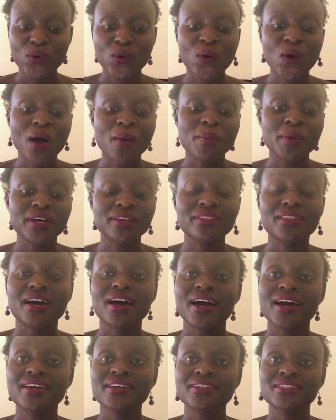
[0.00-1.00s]
or among the
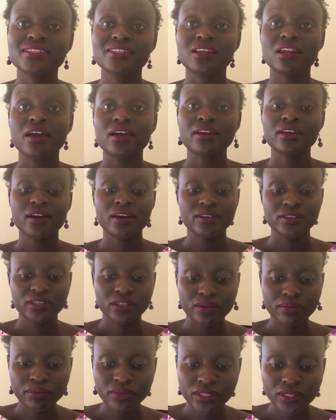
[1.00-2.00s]
highest line
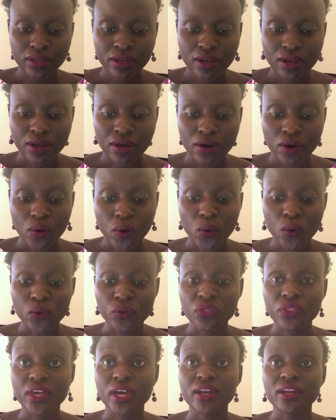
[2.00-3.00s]
items
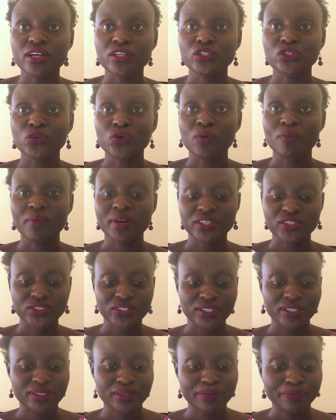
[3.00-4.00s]
on their national
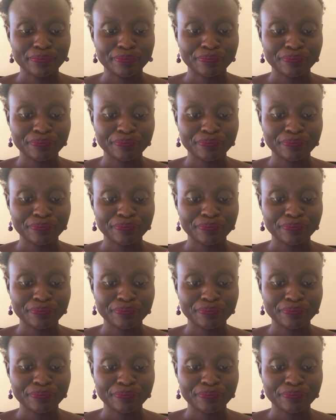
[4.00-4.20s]
budgets.